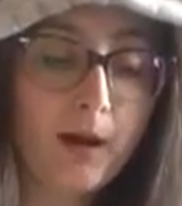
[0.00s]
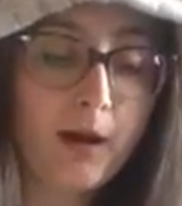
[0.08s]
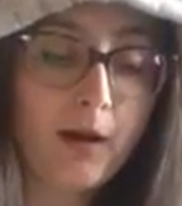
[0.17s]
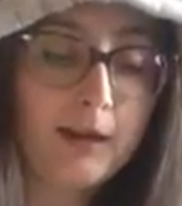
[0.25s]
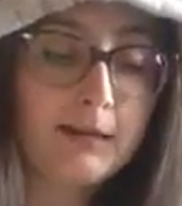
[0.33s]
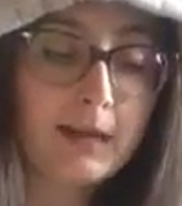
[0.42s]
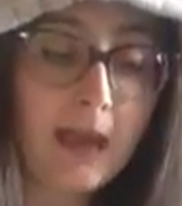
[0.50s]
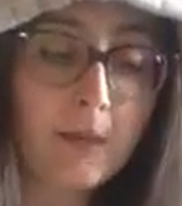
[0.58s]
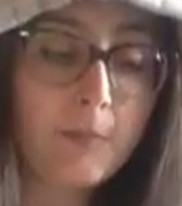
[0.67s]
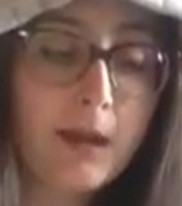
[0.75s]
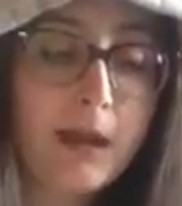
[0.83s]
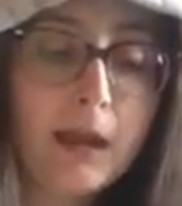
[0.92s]
behind
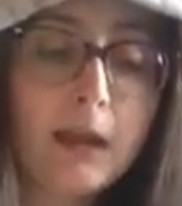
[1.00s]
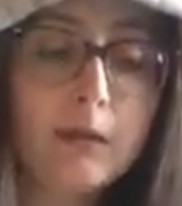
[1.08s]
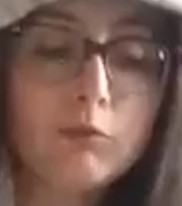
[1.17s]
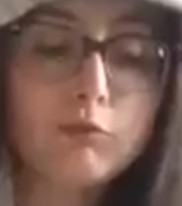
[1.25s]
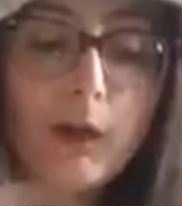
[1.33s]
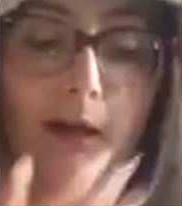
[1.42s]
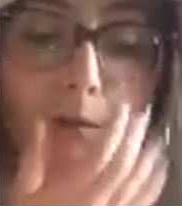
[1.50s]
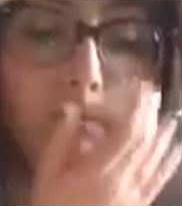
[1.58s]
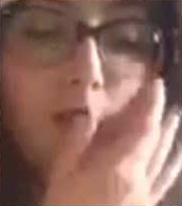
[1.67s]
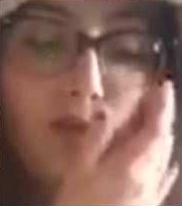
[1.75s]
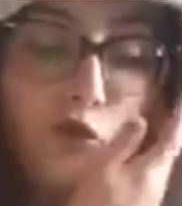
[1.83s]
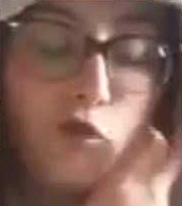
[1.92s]
him, he ran
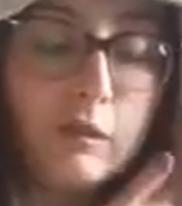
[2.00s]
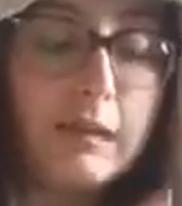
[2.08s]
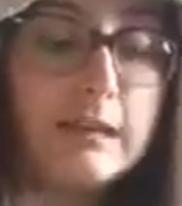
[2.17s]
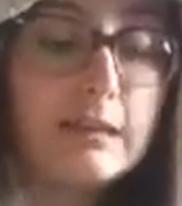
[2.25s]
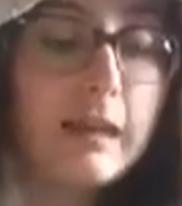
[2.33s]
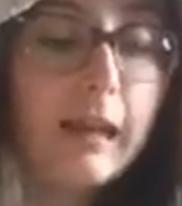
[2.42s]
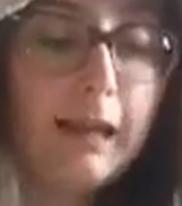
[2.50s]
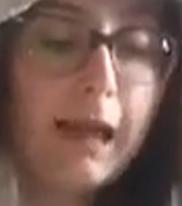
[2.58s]
up the street,